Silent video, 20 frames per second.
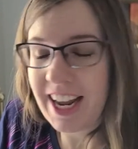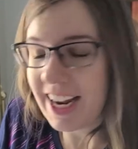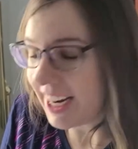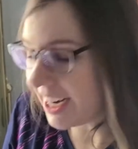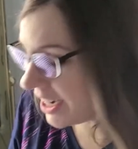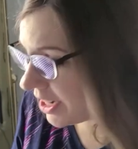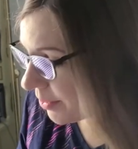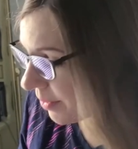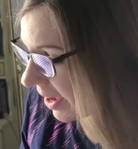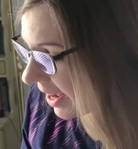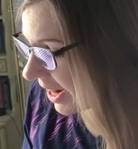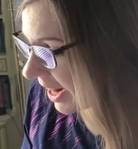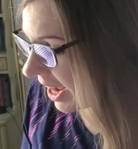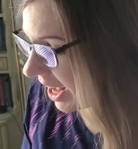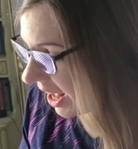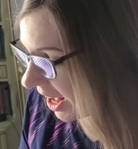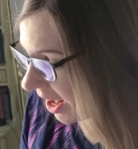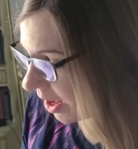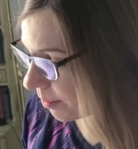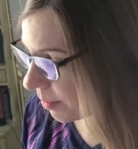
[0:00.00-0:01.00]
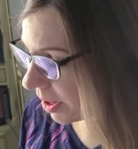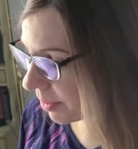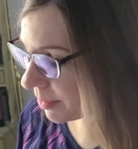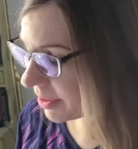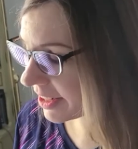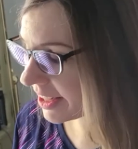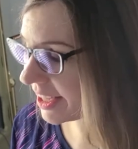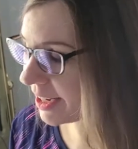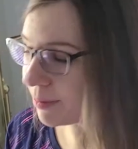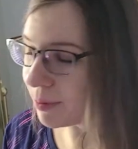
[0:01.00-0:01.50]
Anyway, I'm going
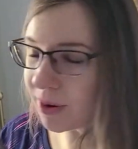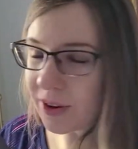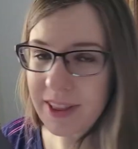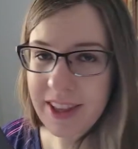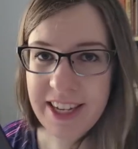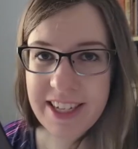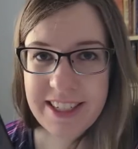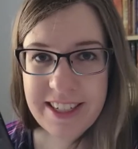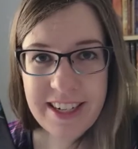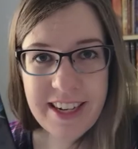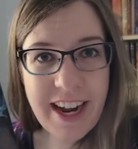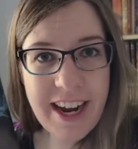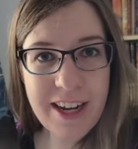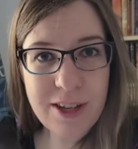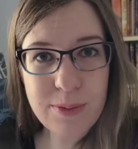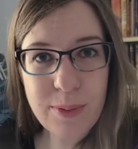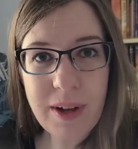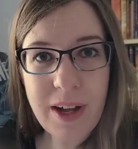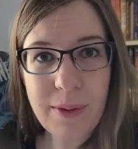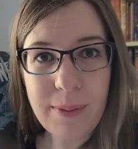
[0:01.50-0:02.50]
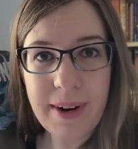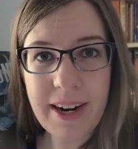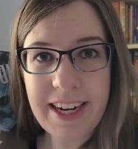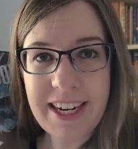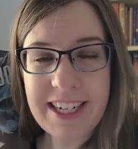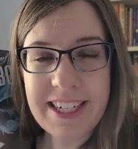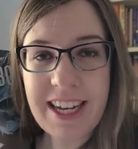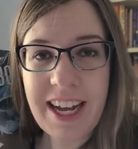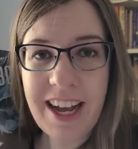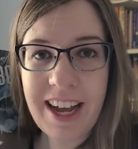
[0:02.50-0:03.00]
to keep on this today as well when I
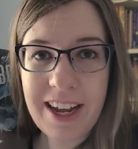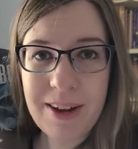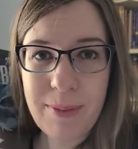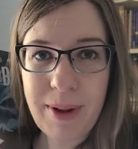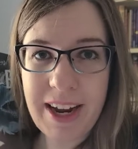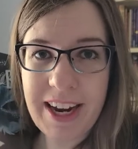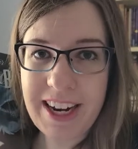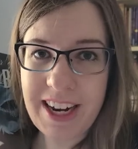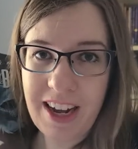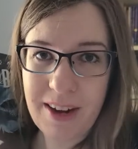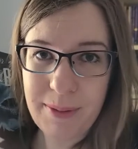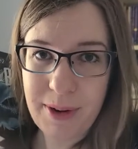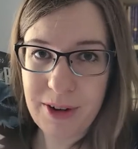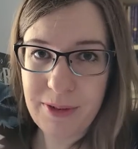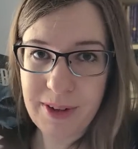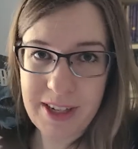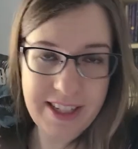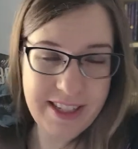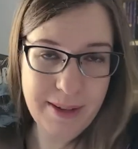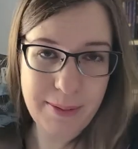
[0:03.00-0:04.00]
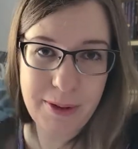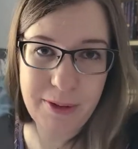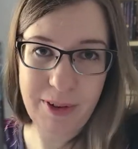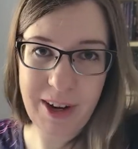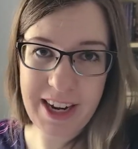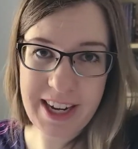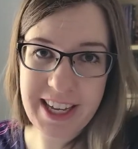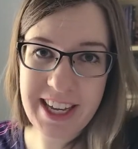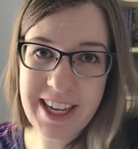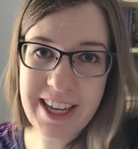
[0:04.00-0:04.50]
get time, and I'm going to read some of
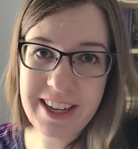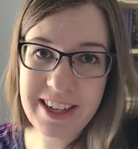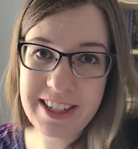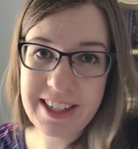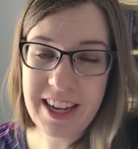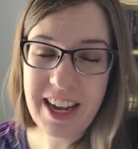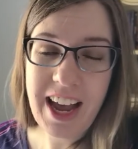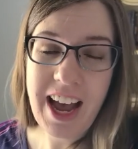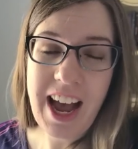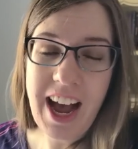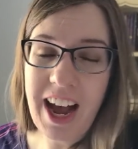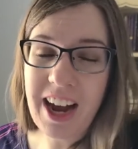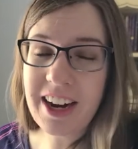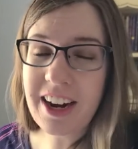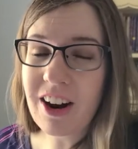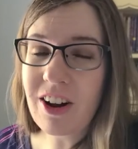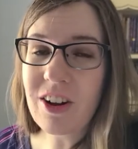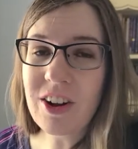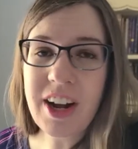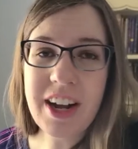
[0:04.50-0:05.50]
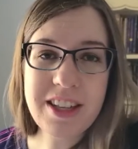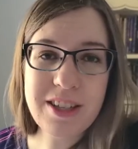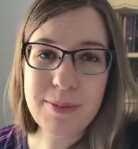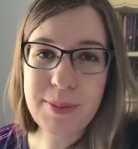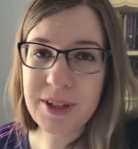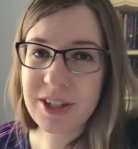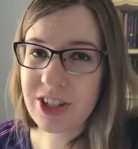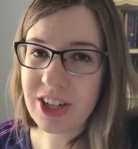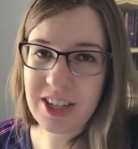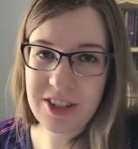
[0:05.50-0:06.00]
Way of Kings. I got all kinds of
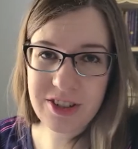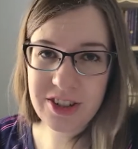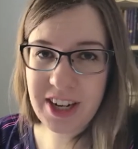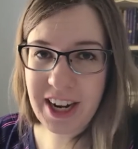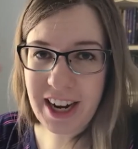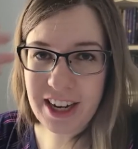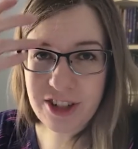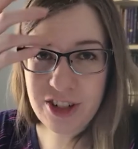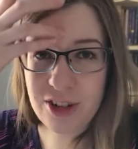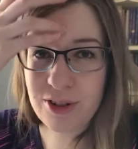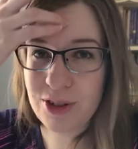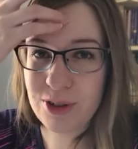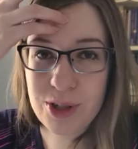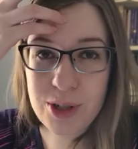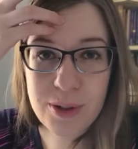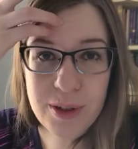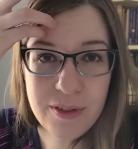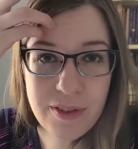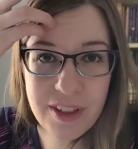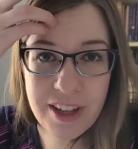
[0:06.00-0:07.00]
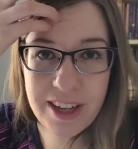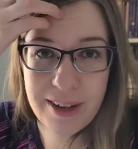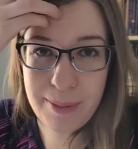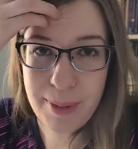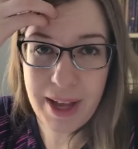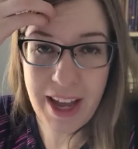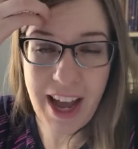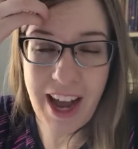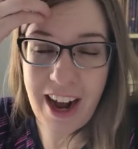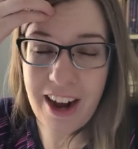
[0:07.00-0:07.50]
books yesterday. I showed you two of them.
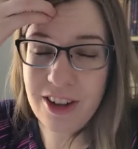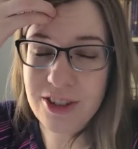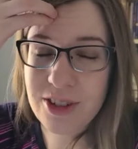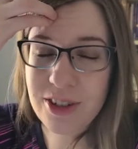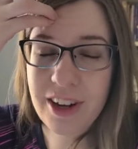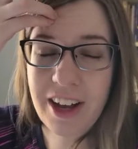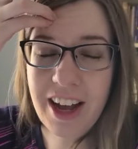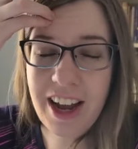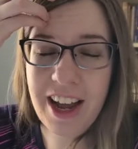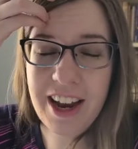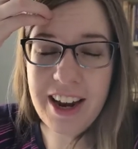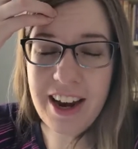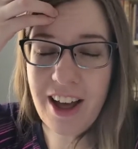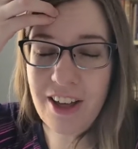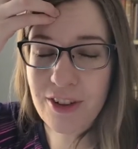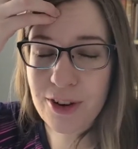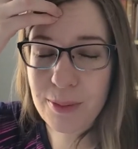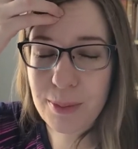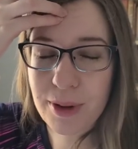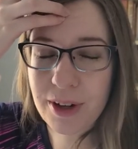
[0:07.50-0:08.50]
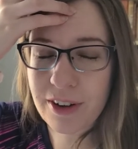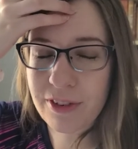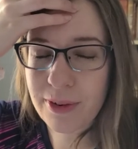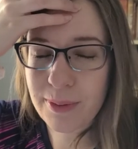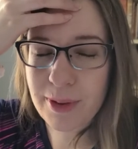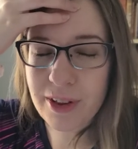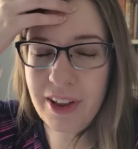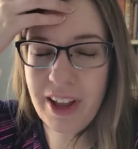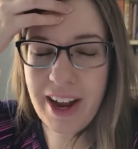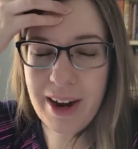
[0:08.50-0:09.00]
I also got another book from
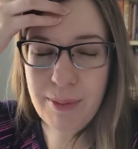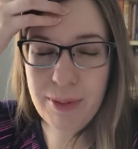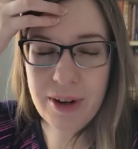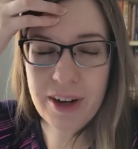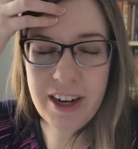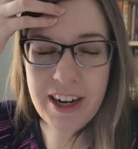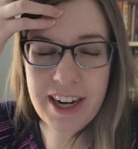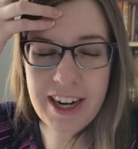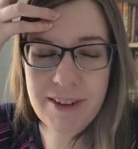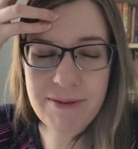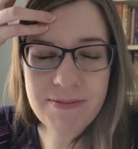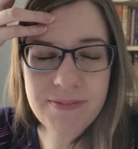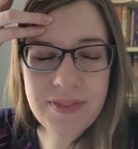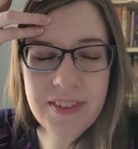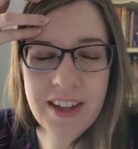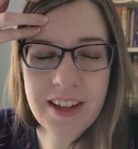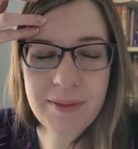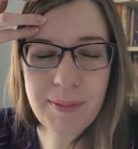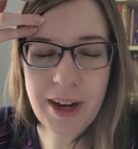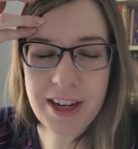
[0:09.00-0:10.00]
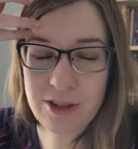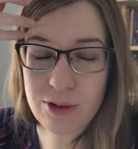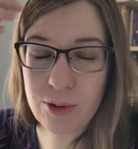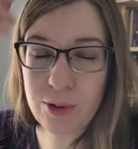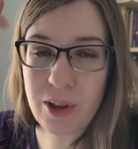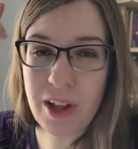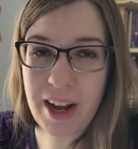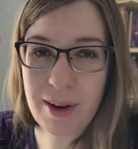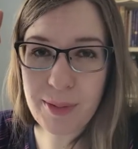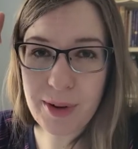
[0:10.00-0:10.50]
the library, my school
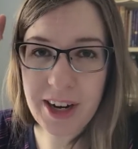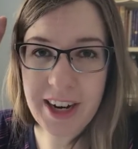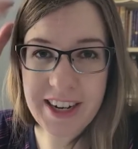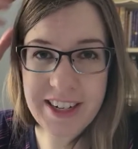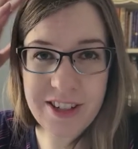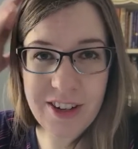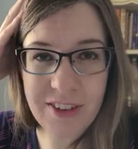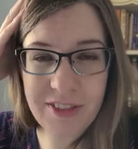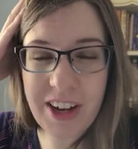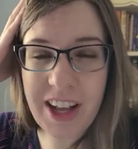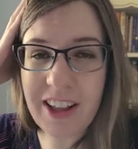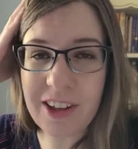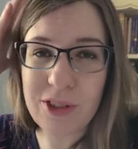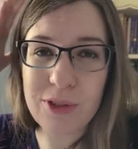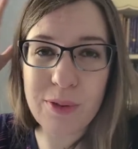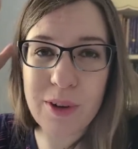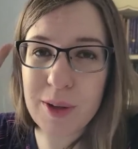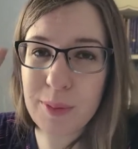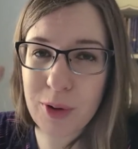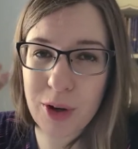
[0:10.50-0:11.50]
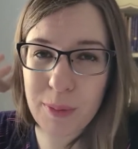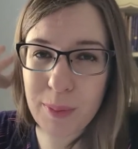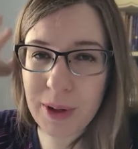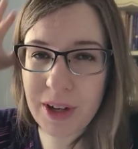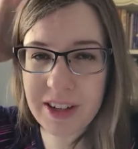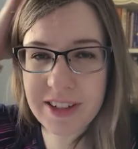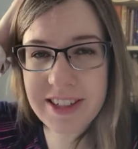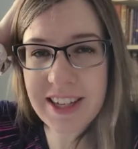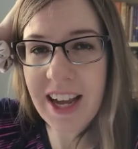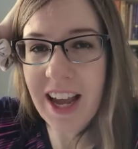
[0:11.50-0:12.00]
library. So I've got like three more
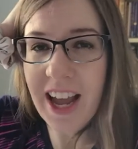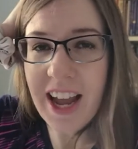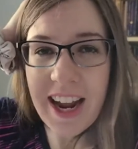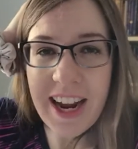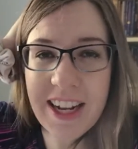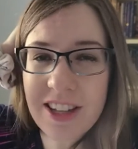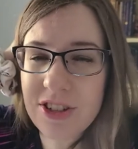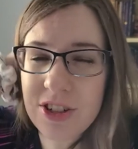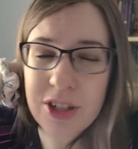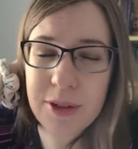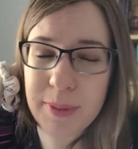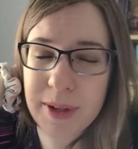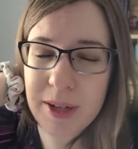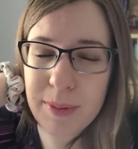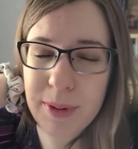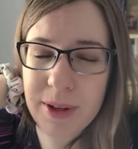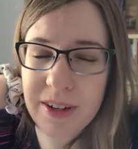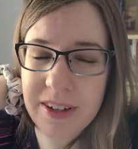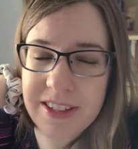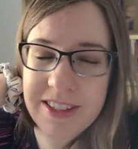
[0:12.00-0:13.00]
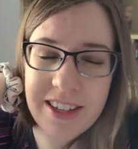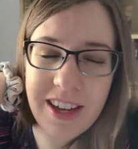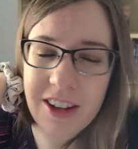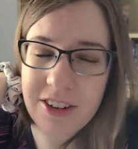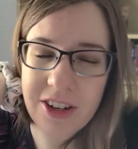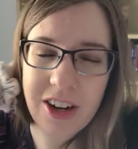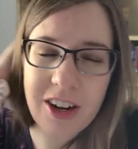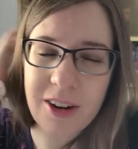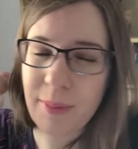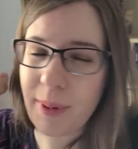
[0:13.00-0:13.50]
books. It's too many books. I'll
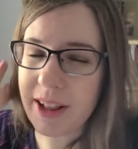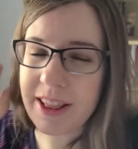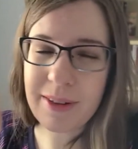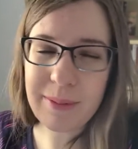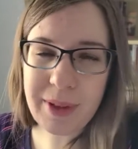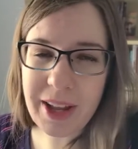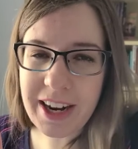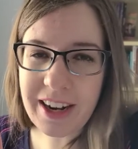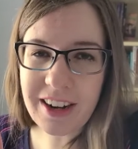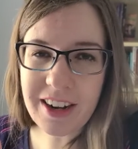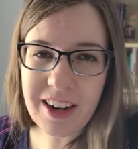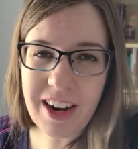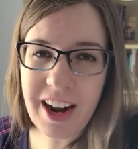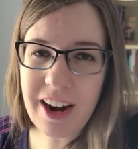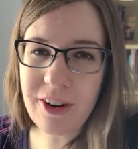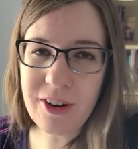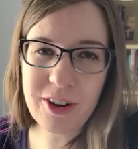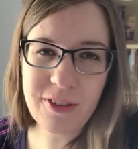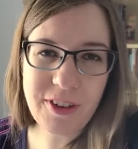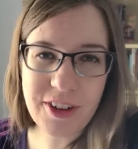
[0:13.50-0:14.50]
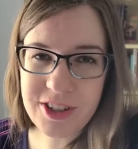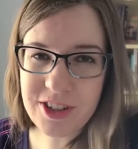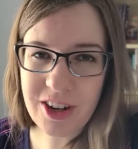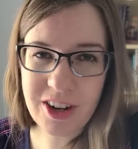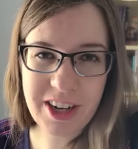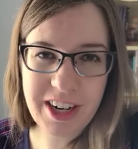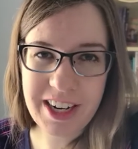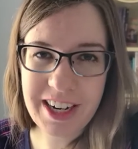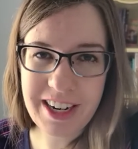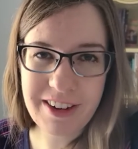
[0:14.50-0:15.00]
talk about them later. I don't know if I'll
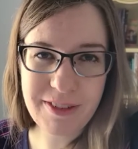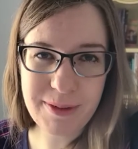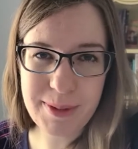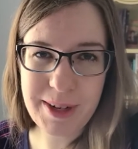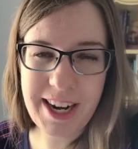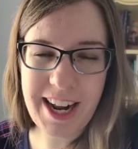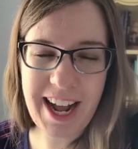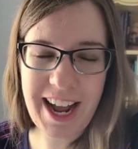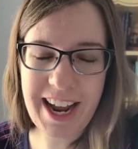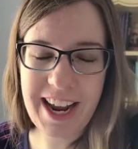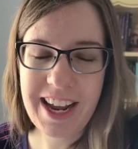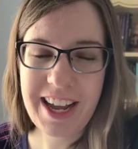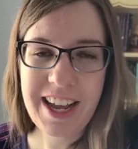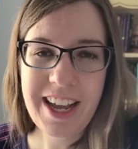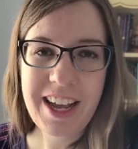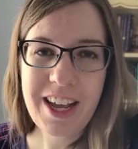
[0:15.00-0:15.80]
start any of them today.